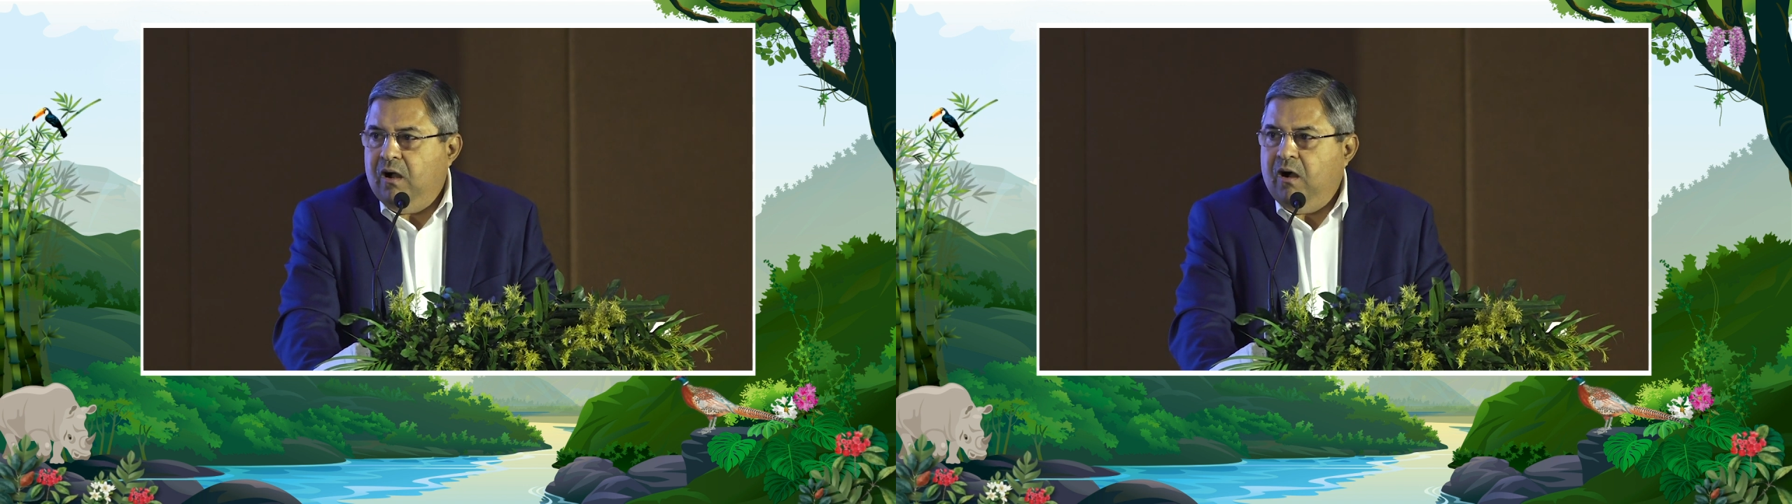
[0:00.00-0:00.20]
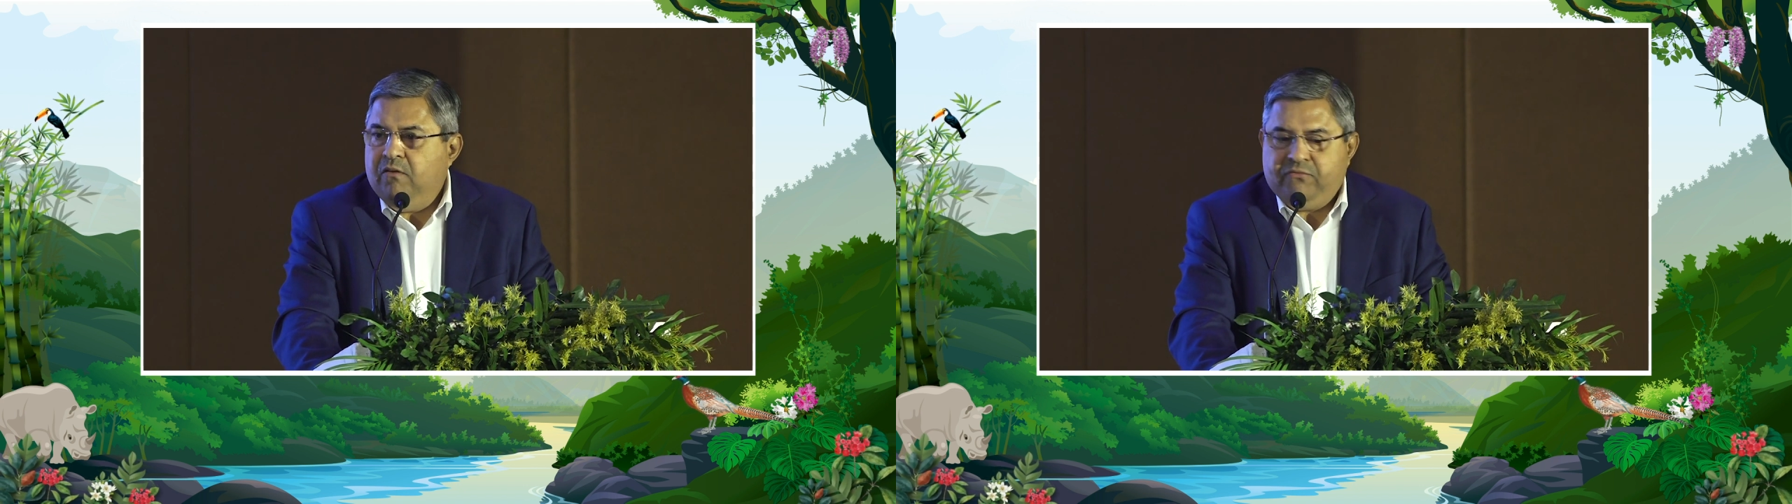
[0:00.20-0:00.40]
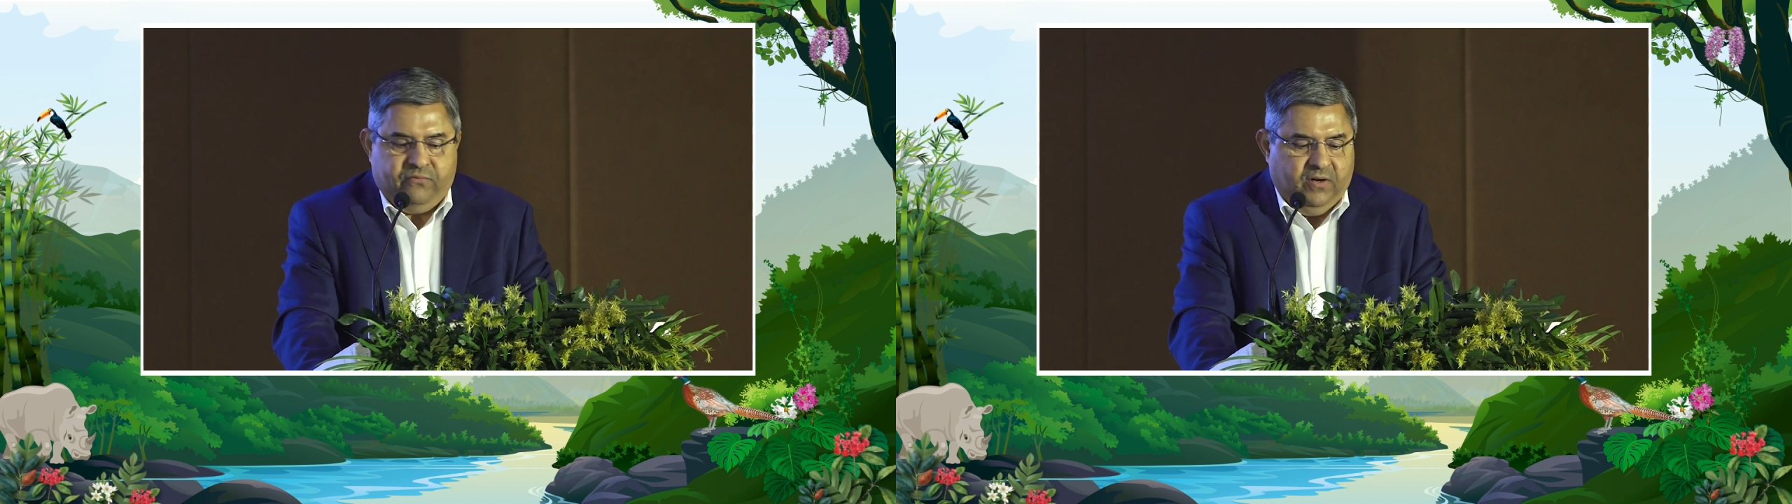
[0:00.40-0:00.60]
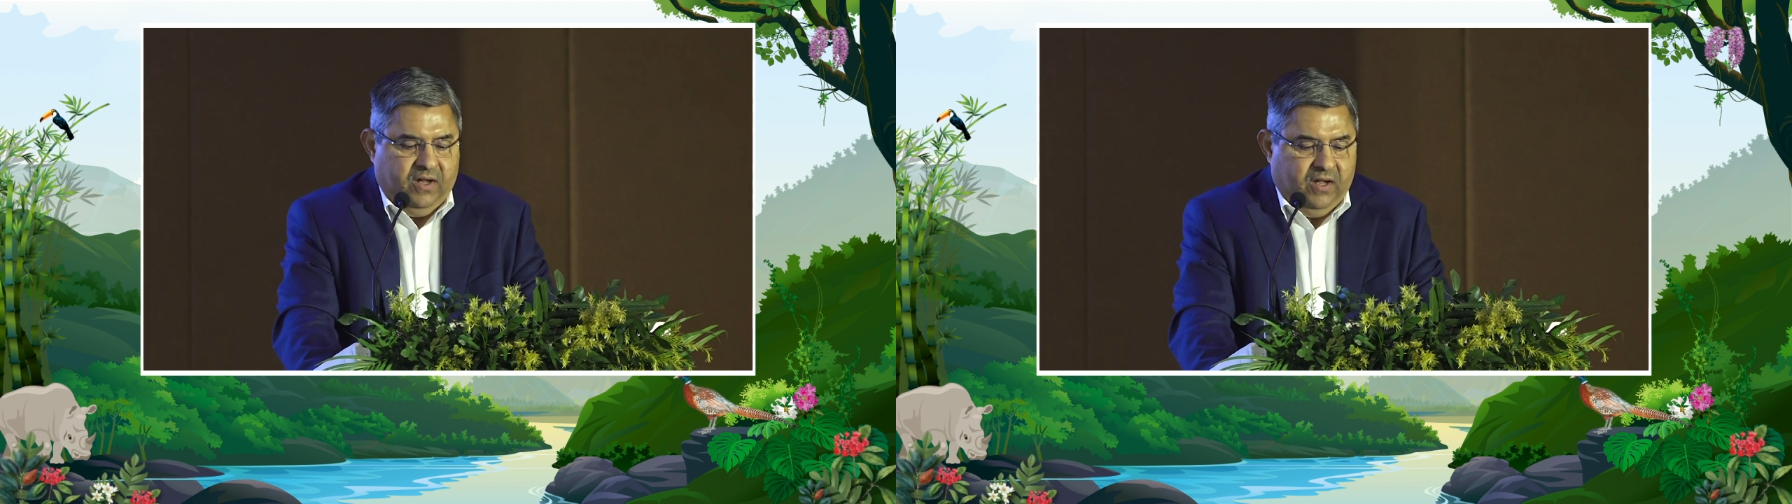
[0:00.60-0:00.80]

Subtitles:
of